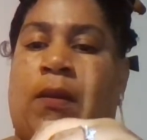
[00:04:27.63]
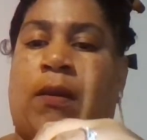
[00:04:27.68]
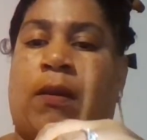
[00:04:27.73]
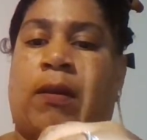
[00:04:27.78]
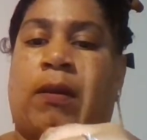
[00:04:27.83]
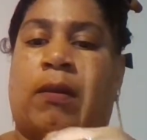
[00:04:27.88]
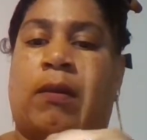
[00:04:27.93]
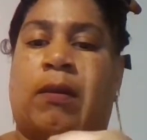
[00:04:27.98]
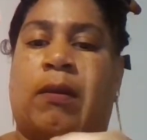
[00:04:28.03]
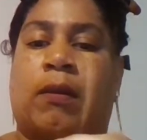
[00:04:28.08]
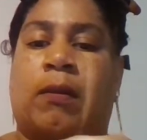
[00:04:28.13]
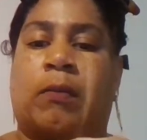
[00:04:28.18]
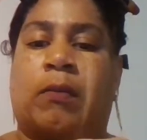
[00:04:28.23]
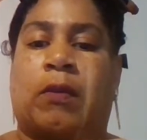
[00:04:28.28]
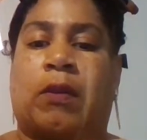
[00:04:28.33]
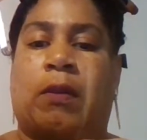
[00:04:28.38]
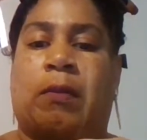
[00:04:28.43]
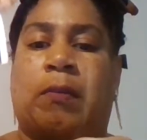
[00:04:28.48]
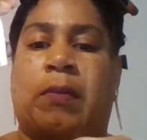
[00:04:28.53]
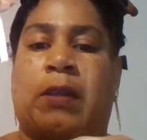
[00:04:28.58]
And I'm
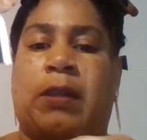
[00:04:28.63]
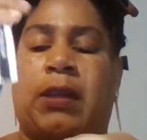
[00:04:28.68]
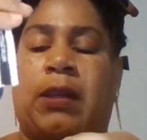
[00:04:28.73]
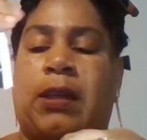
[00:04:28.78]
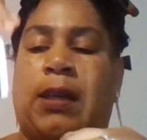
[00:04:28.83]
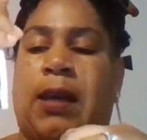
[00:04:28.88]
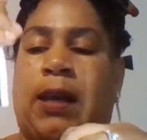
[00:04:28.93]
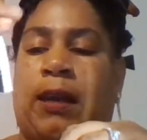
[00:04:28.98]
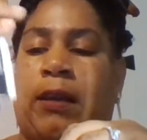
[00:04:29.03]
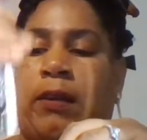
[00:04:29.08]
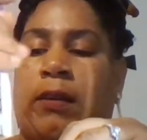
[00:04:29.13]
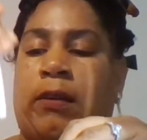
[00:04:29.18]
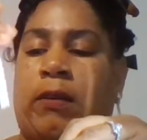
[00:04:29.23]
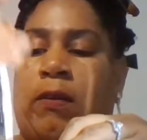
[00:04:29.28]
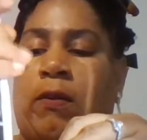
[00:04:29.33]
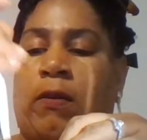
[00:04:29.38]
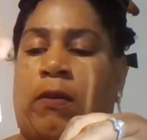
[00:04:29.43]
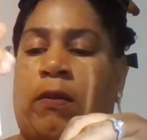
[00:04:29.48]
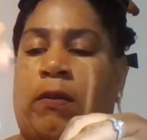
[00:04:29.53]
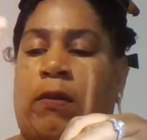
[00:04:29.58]
completely adding
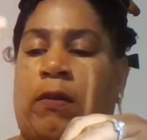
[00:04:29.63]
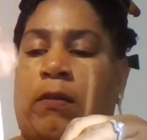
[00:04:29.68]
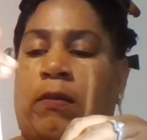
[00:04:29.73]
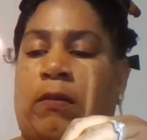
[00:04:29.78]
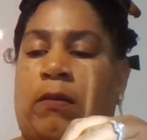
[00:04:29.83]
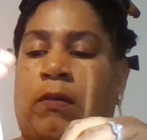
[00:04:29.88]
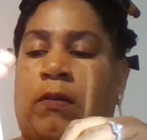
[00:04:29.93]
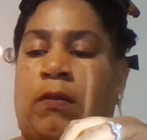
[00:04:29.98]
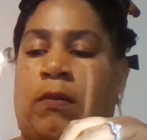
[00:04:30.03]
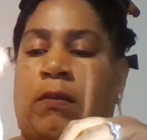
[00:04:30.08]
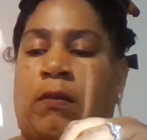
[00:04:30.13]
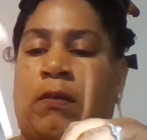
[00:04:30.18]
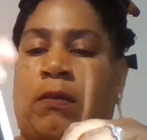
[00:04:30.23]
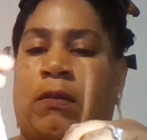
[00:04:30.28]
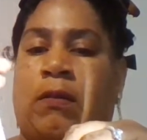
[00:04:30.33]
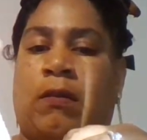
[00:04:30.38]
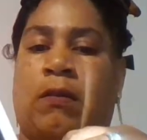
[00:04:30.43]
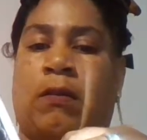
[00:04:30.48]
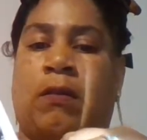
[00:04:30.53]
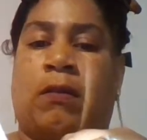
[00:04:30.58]
all
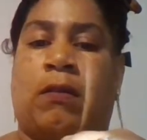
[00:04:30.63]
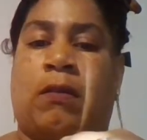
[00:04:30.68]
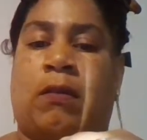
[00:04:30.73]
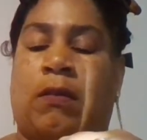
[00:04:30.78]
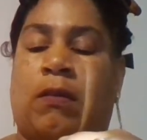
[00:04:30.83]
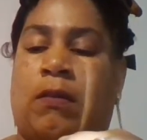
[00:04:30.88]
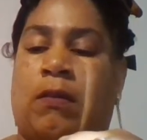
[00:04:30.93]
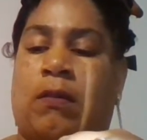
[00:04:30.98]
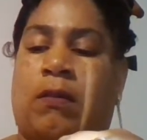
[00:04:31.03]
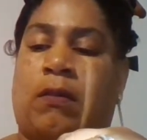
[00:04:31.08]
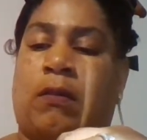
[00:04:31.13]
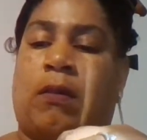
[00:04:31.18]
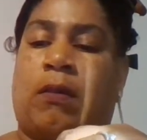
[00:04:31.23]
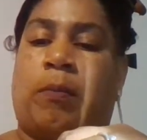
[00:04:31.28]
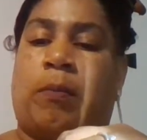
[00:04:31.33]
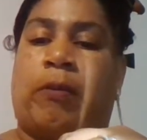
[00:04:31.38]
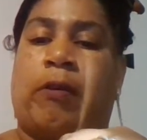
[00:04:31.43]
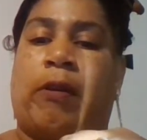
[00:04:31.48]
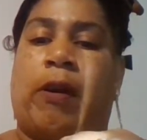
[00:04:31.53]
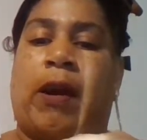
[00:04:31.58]
the
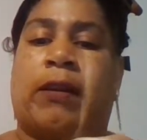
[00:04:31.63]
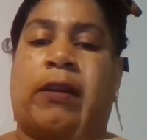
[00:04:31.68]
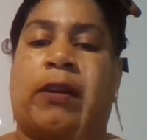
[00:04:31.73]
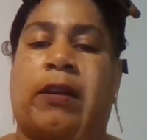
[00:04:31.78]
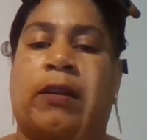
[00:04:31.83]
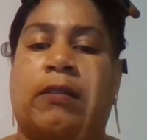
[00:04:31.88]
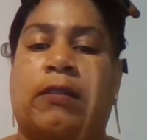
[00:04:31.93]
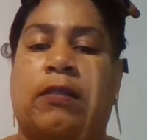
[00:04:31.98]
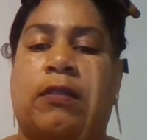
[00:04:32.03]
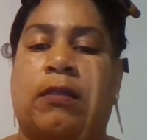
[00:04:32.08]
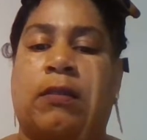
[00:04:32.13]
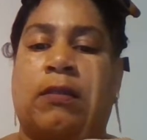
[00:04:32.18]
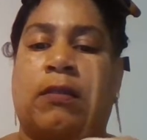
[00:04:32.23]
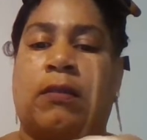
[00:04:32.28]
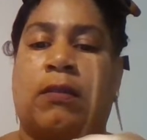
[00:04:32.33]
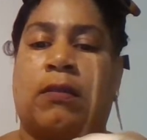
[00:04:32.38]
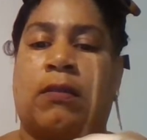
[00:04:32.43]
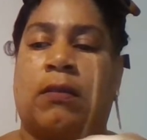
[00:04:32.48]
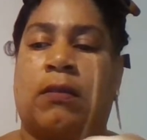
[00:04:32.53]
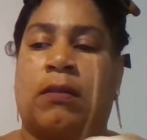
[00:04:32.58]
product.
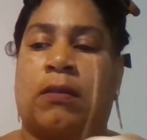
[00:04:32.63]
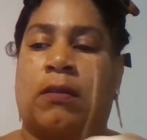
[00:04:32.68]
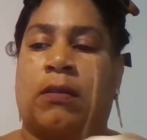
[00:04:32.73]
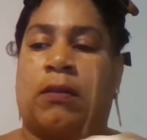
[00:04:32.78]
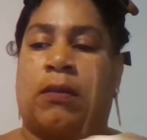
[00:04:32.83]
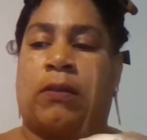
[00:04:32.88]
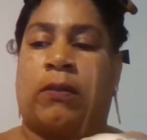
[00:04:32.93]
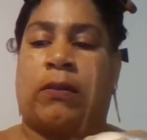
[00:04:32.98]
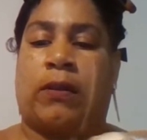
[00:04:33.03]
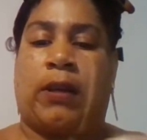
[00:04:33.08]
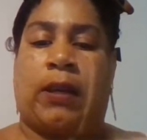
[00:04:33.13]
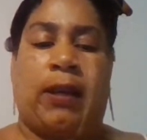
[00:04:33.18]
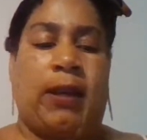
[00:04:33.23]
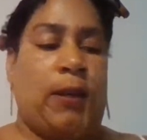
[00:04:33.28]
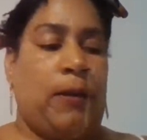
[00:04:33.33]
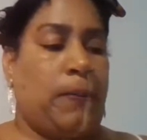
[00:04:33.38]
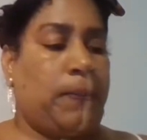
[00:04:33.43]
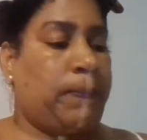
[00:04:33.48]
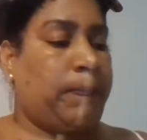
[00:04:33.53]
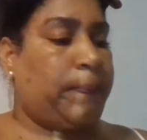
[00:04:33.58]

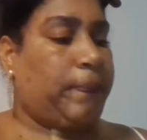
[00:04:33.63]
Okay.